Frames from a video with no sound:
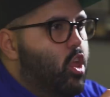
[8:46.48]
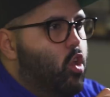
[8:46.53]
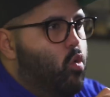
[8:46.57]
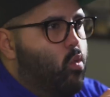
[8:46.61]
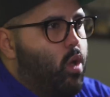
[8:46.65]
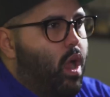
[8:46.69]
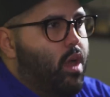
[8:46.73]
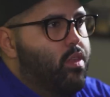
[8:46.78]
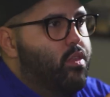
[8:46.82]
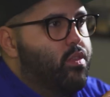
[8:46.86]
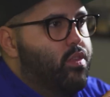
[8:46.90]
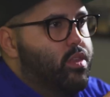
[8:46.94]

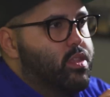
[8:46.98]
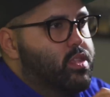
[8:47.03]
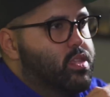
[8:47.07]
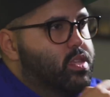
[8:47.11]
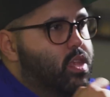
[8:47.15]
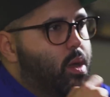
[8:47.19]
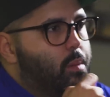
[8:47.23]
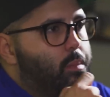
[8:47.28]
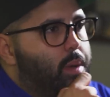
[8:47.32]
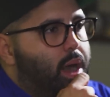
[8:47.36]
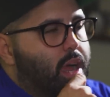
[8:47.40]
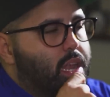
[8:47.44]
rather than
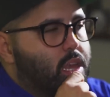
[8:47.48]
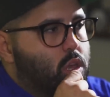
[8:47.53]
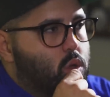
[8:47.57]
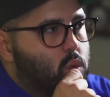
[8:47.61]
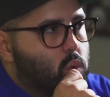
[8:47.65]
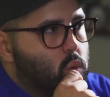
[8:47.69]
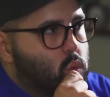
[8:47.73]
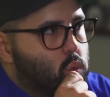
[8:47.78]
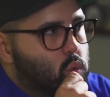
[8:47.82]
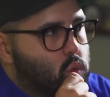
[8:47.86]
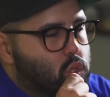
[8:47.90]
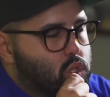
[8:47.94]
somebody
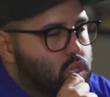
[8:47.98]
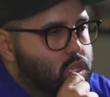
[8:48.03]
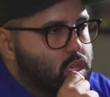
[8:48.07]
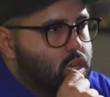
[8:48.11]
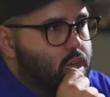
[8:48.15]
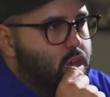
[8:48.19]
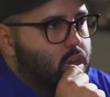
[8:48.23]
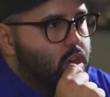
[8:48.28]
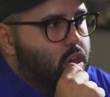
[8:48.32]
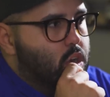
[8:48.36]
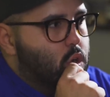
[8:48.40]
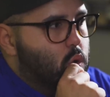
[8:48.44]
who's
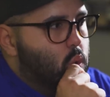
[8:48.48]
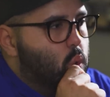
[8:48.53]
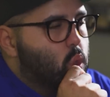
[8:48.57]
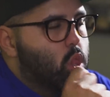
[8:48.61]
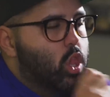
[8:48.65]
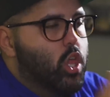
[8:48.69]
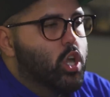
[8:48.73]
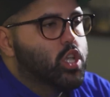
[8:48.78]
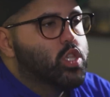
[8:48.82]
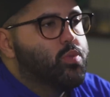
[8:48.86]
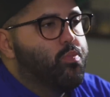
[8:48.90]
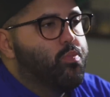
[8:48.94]
who looks